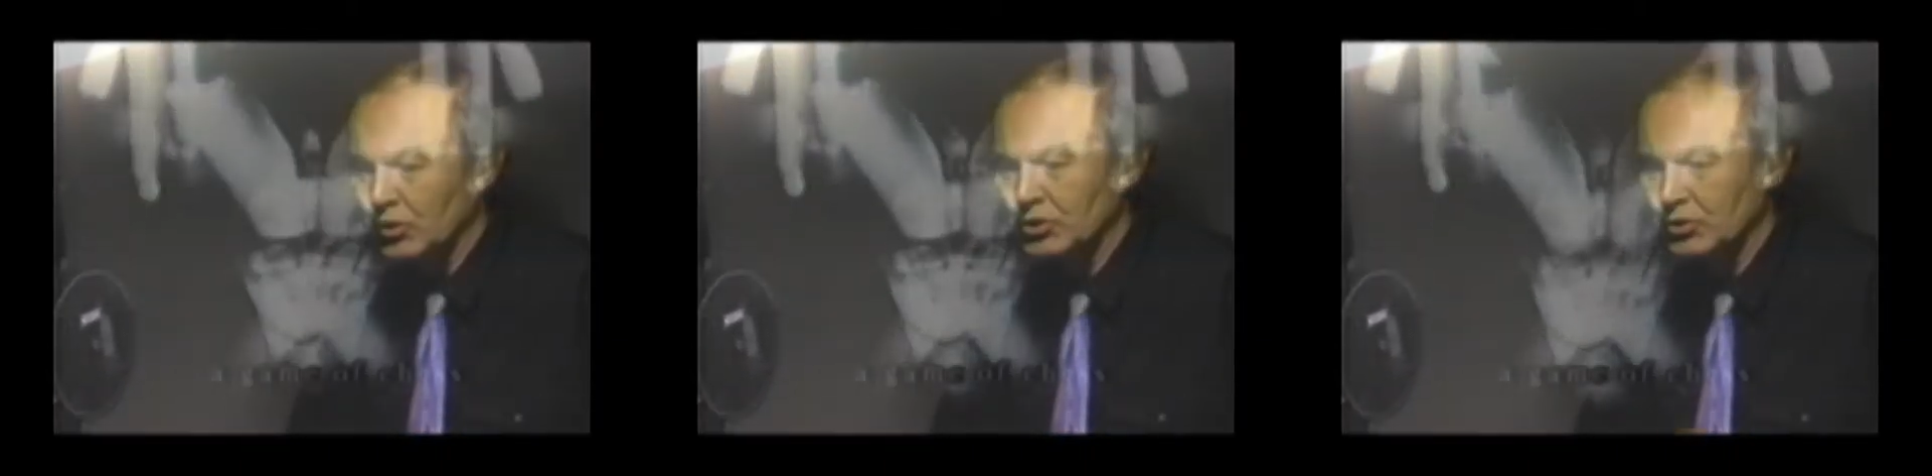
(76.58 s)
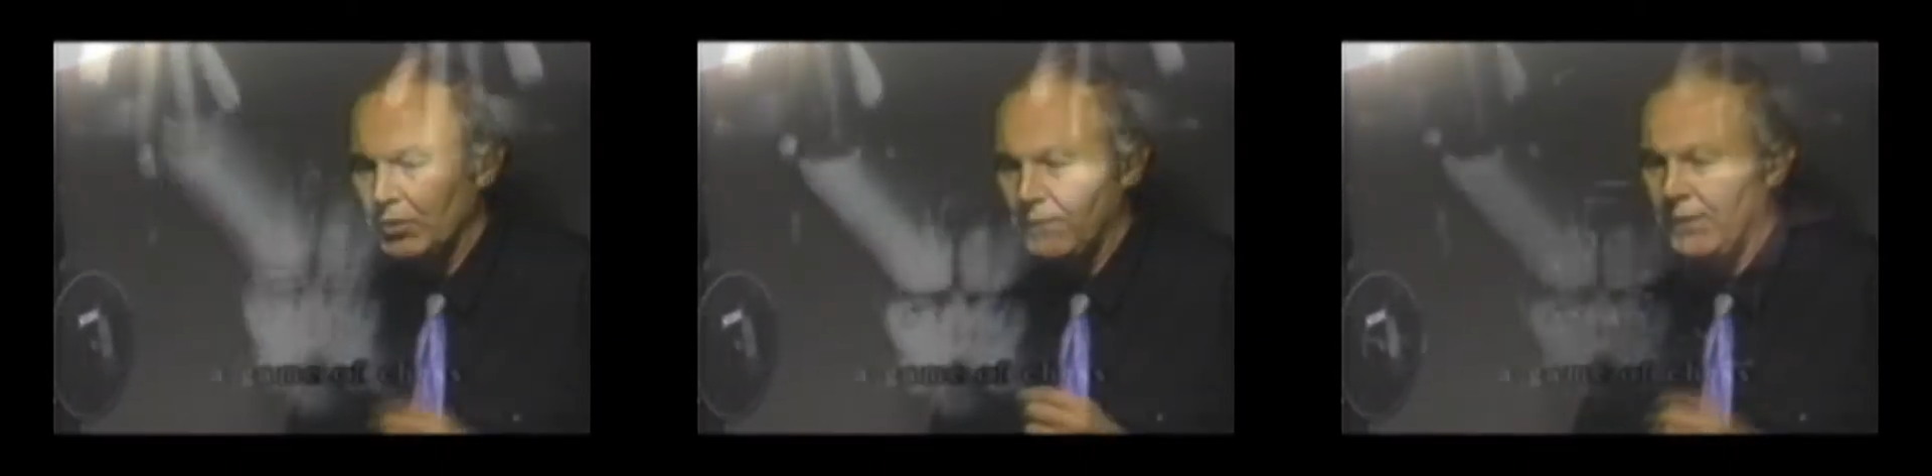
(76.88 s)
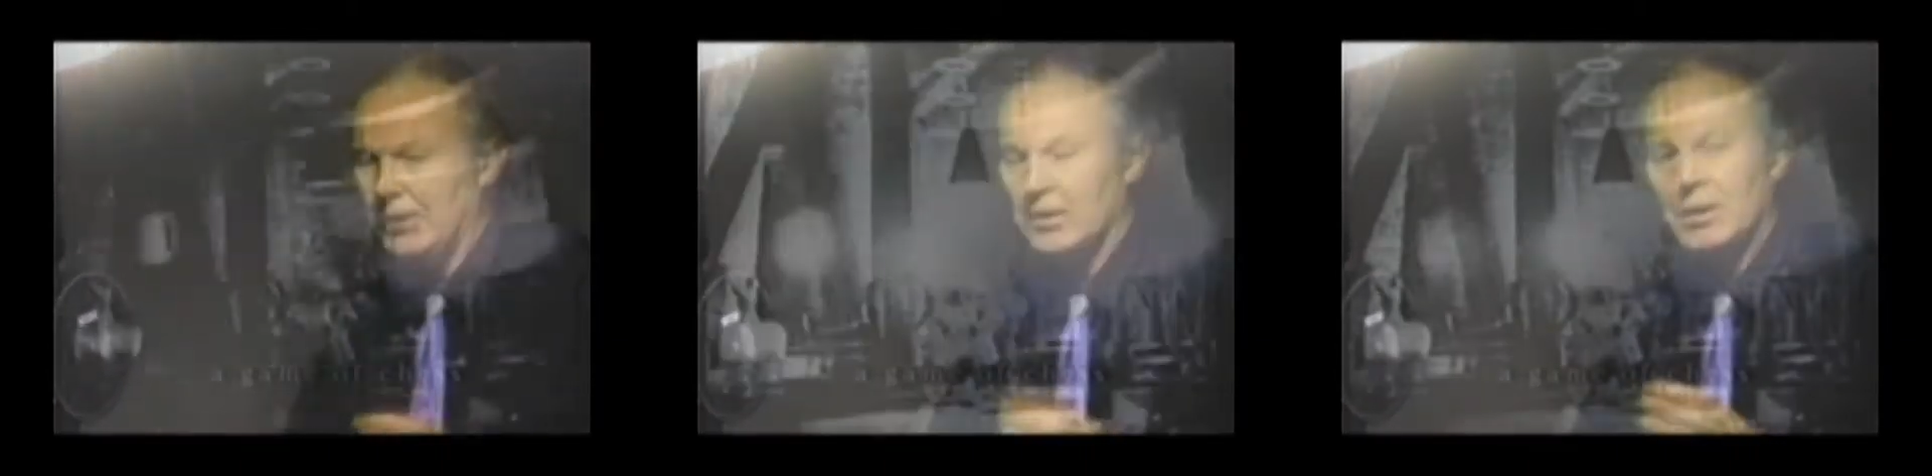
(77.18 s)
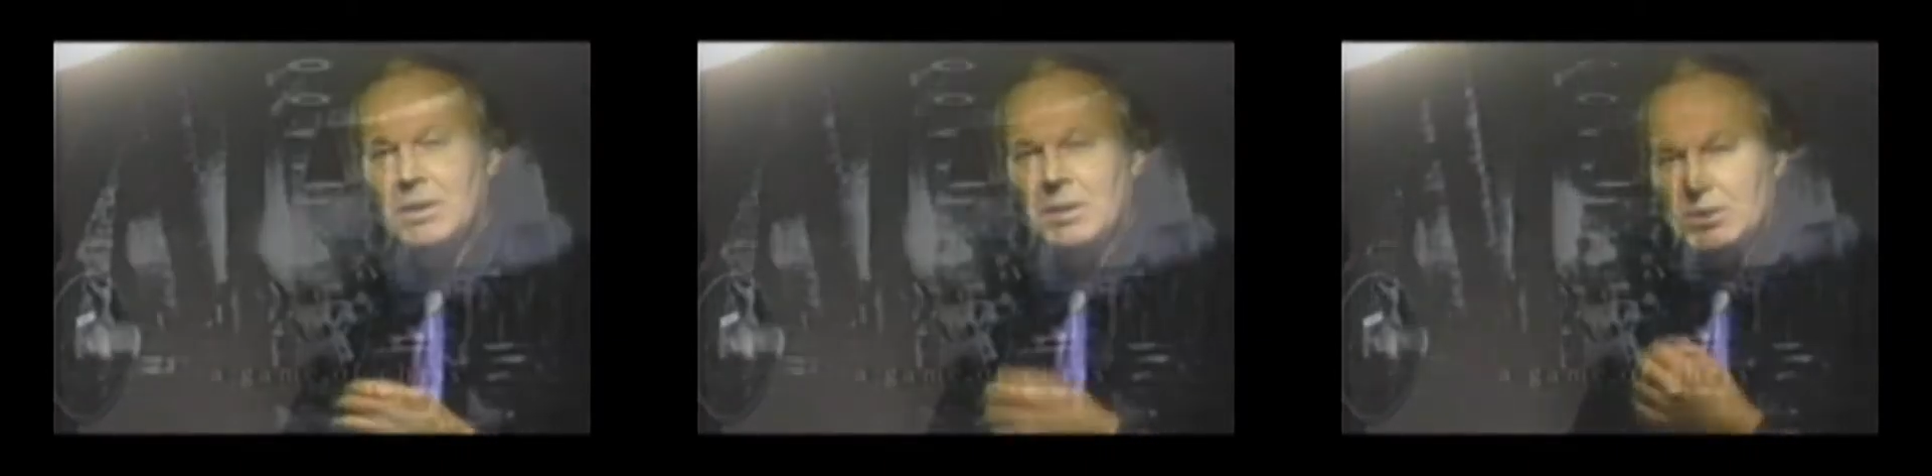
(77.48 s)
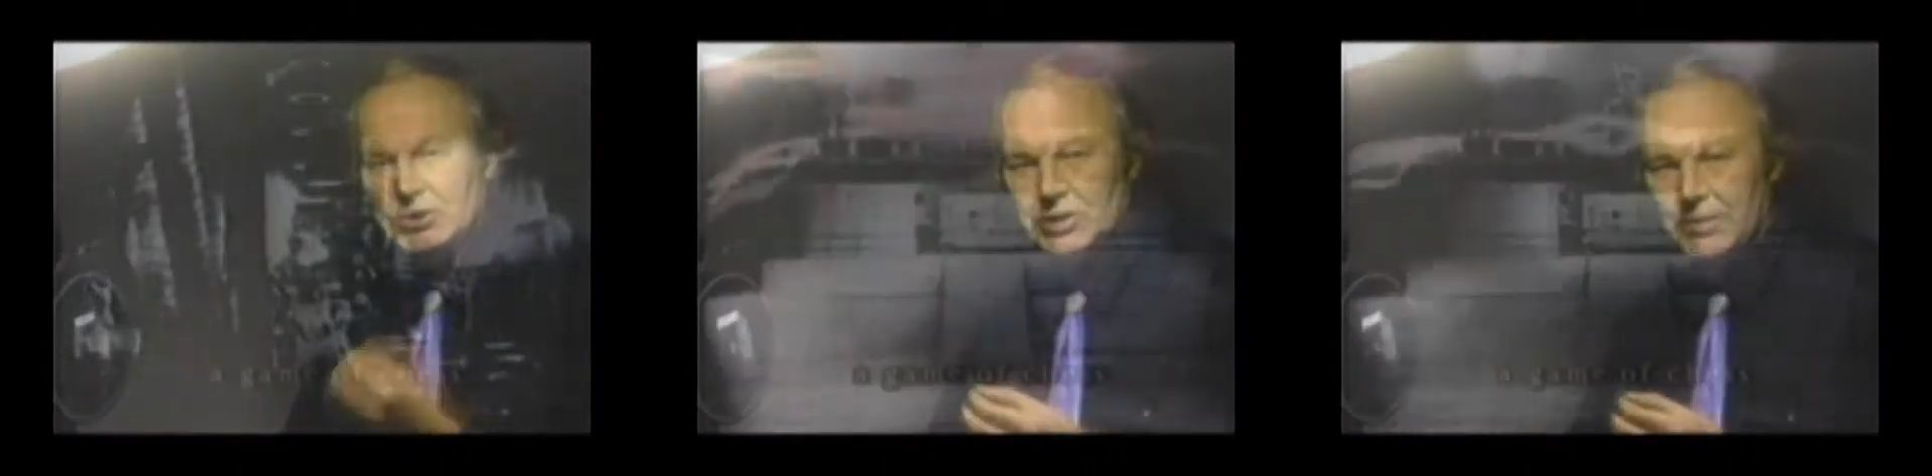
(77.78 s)
to invent a
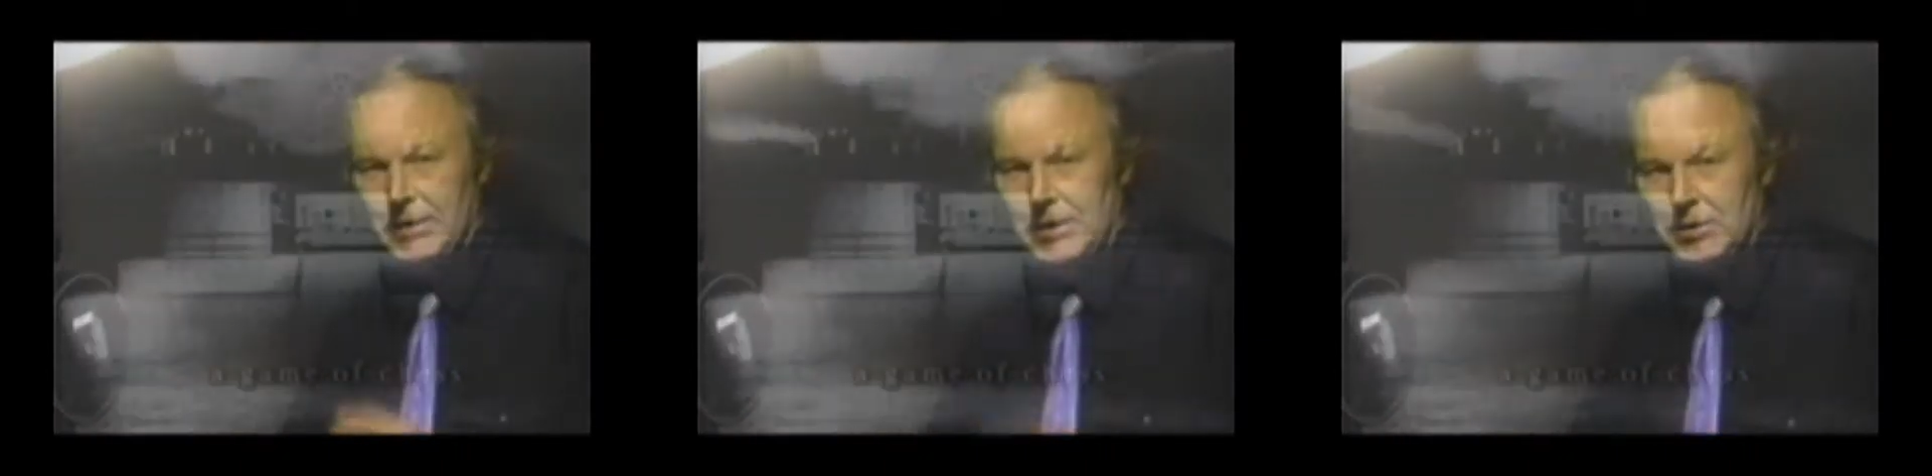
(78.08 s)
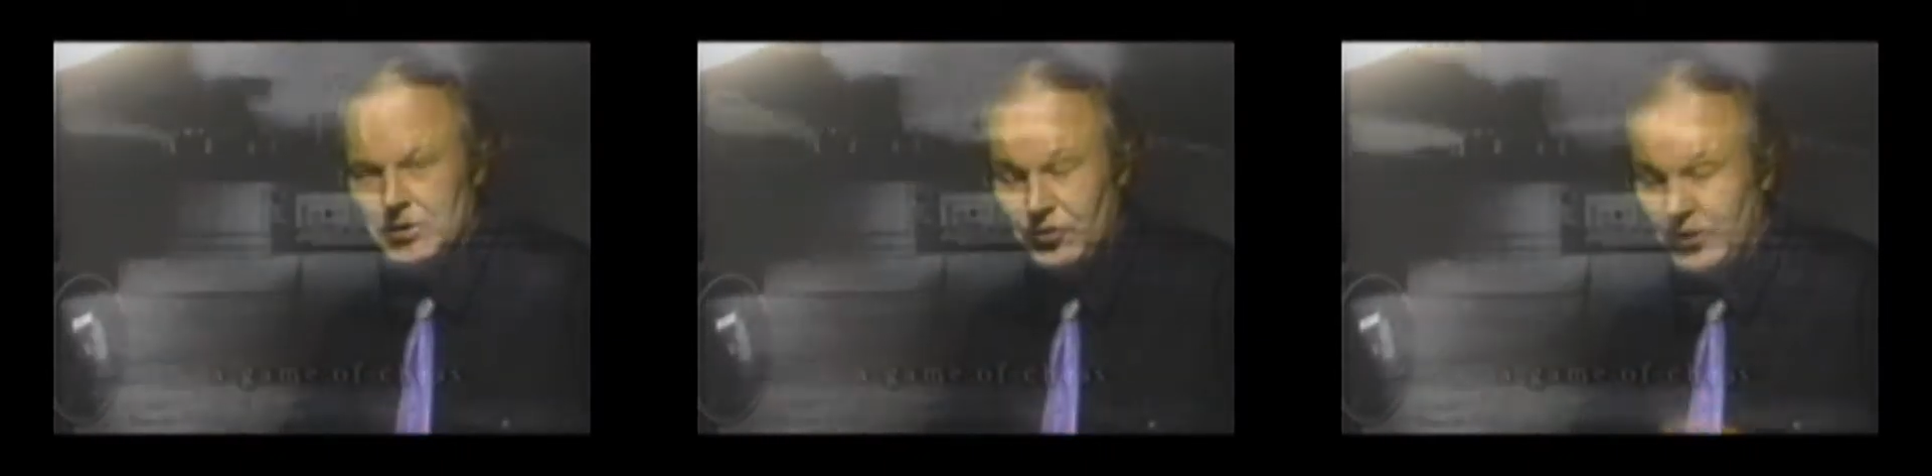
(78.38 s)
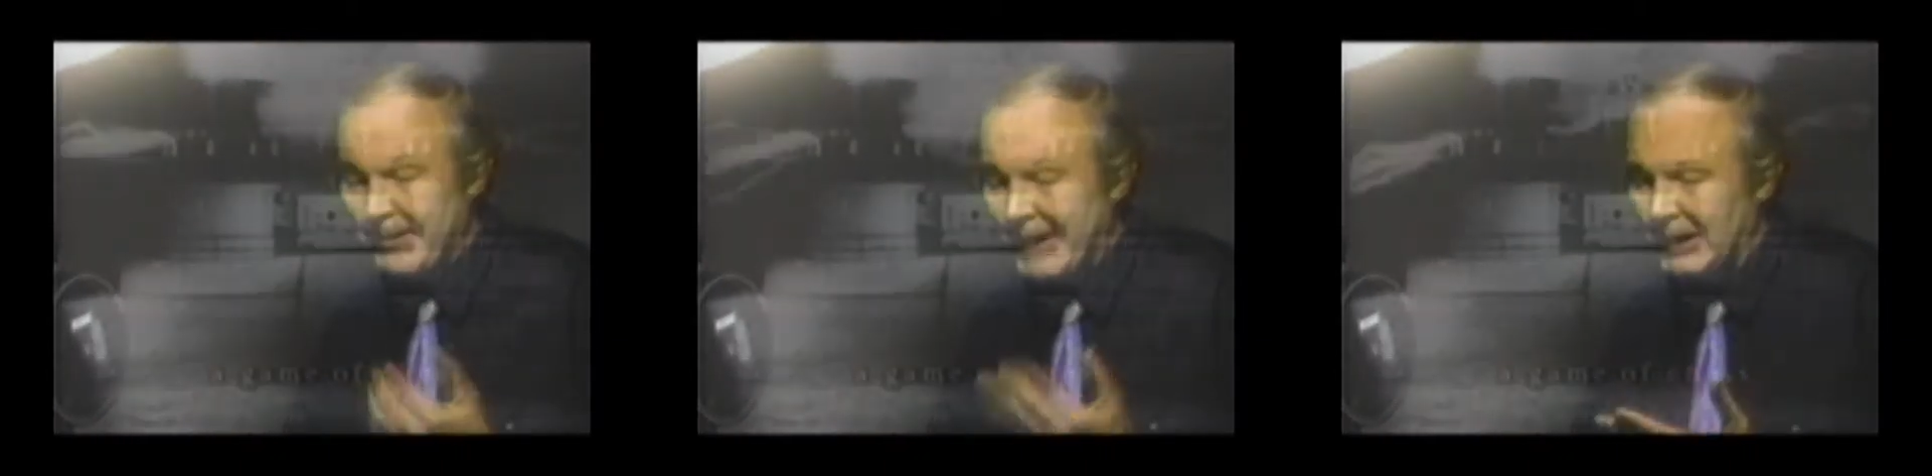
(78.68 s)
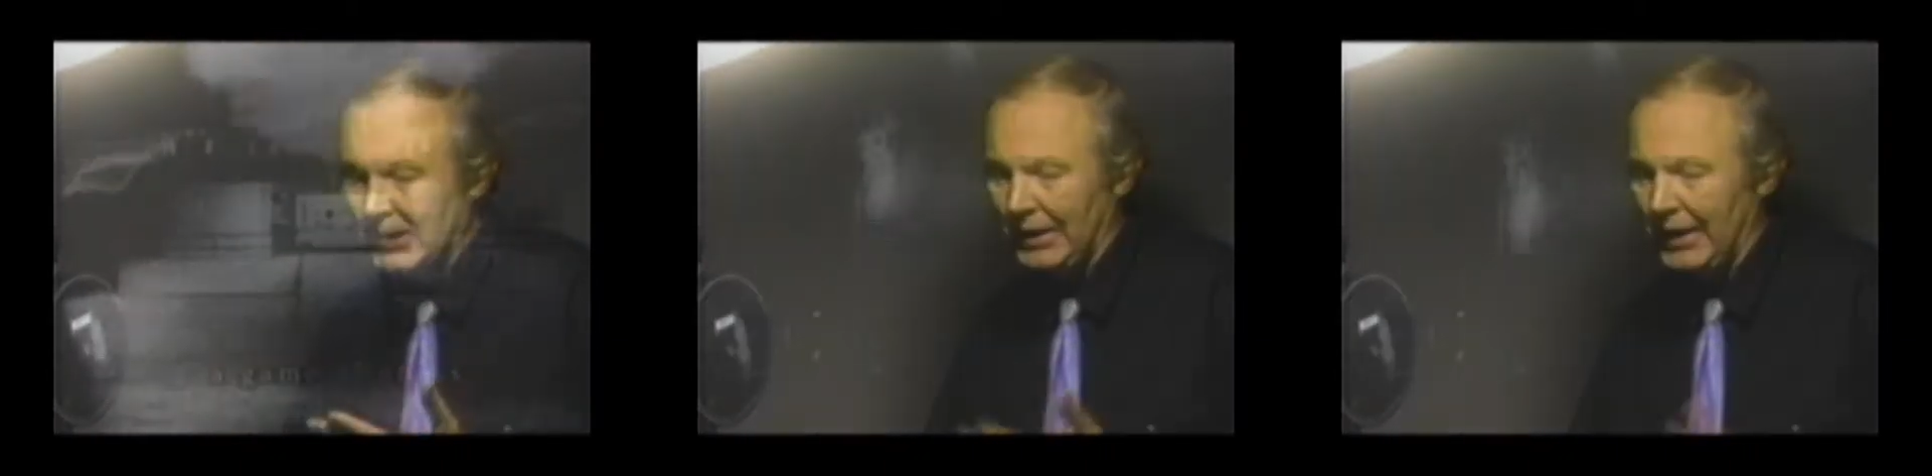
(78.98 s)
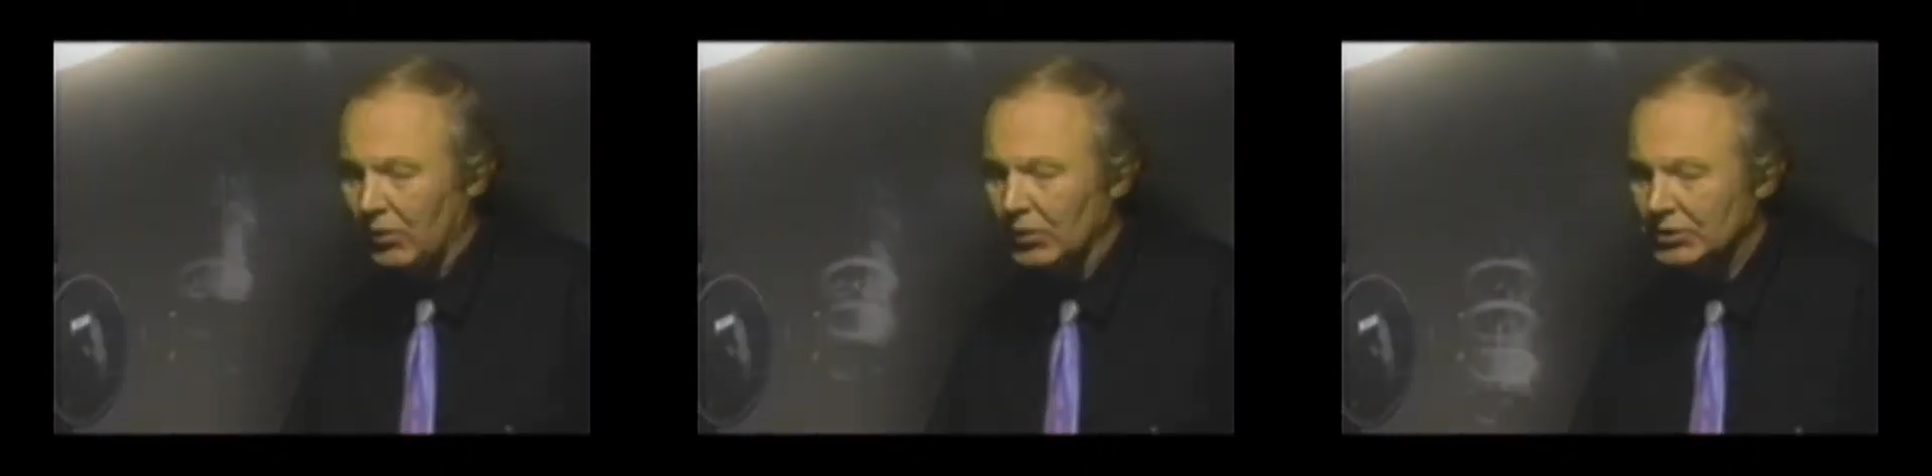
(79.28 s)
cinematic
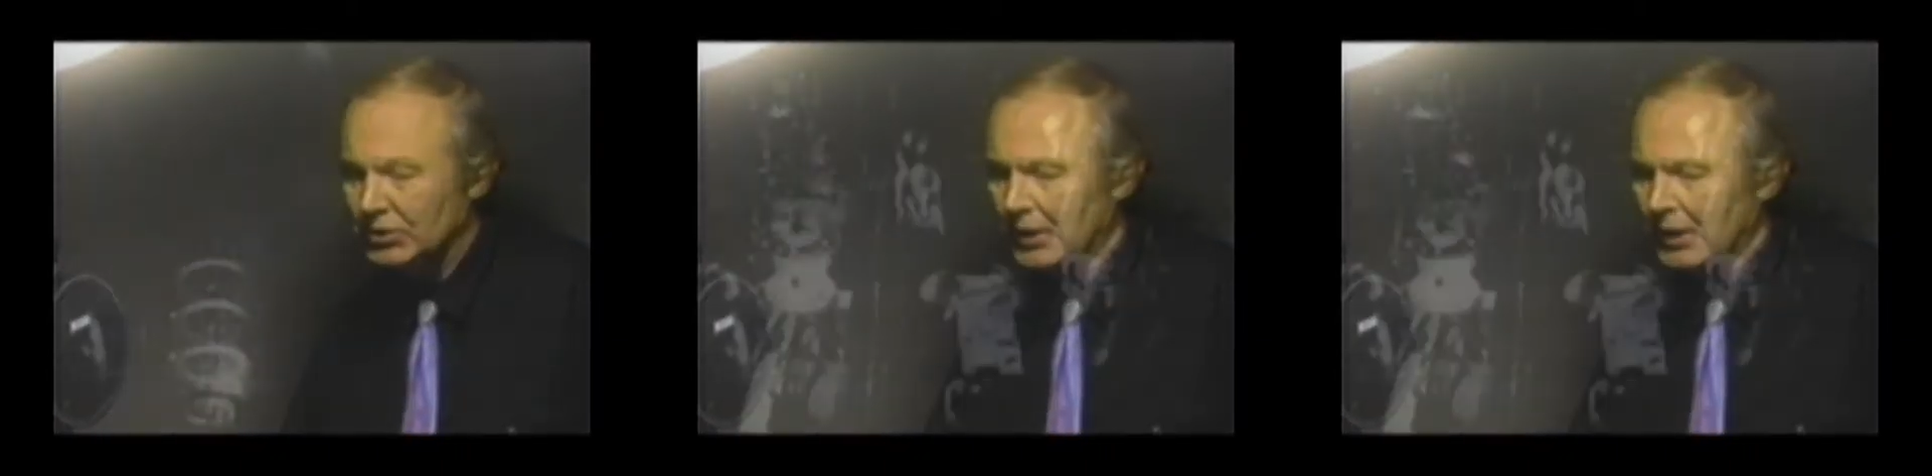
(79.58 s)
language